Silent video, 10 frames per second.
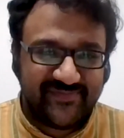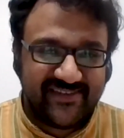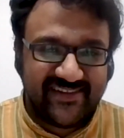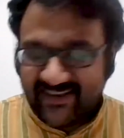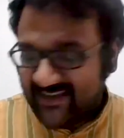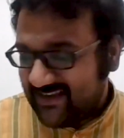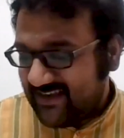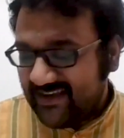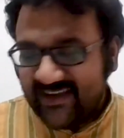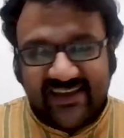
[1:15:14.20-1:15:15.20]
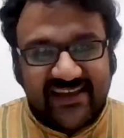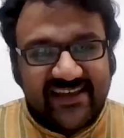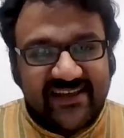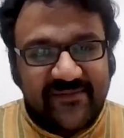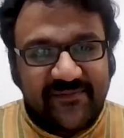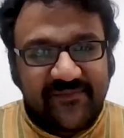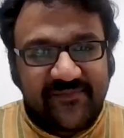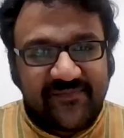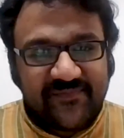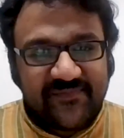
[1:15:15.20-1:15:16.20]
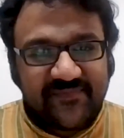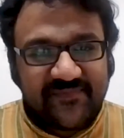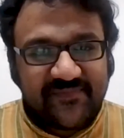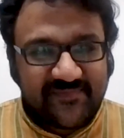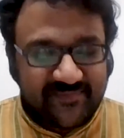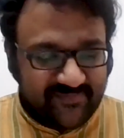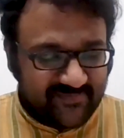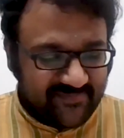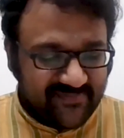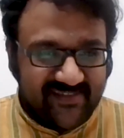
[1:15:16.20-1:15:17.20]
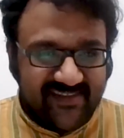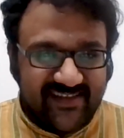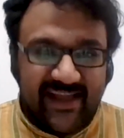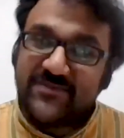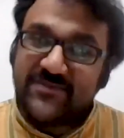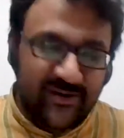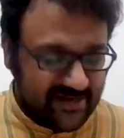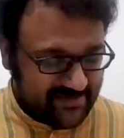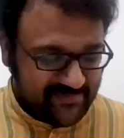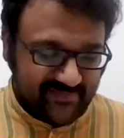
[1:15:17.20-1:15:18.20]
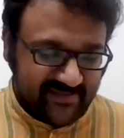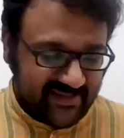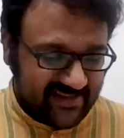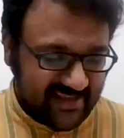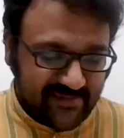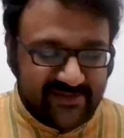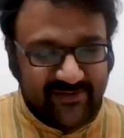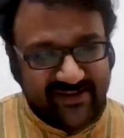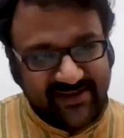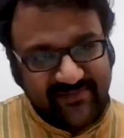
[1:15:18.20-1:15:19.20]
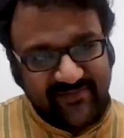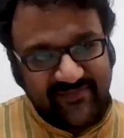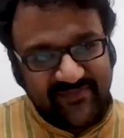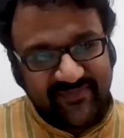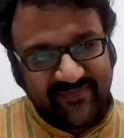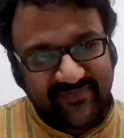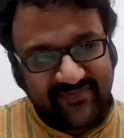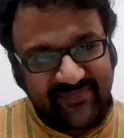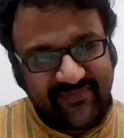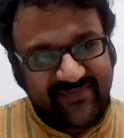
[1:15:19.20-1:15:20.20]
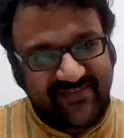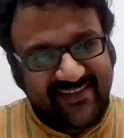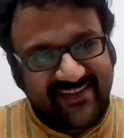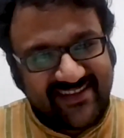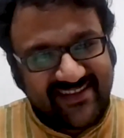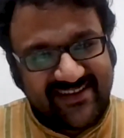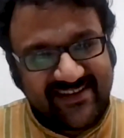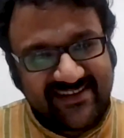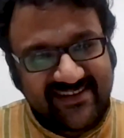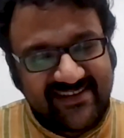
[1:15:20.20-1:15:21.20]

No, but we are, we are also like Sukha We are Charvakas, and at Absolutely. the same time, we are trying to go beyond the